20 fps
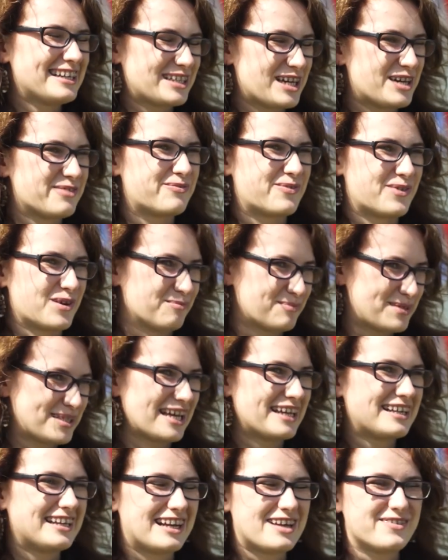I came from
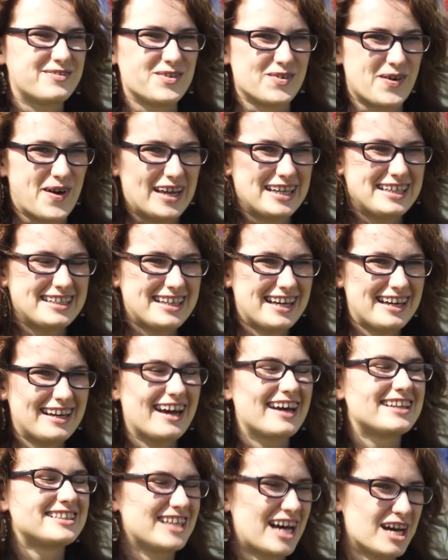sunny Lithuania
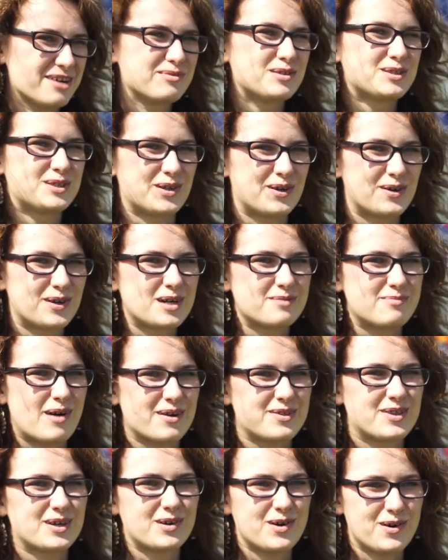and I will talk
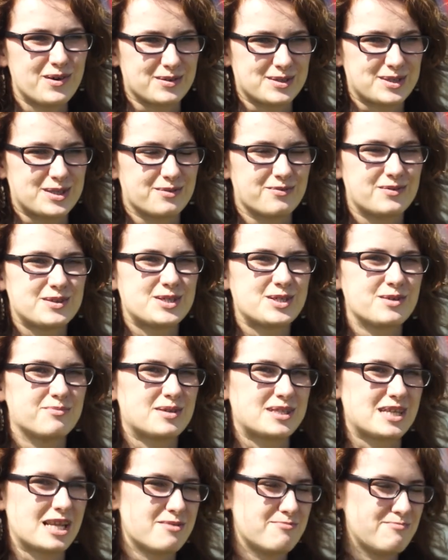about the cost of the
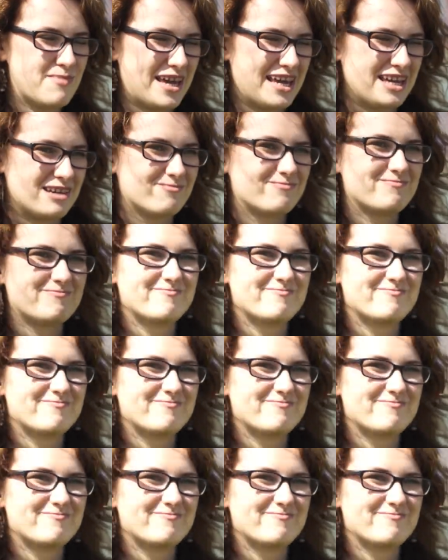slim me.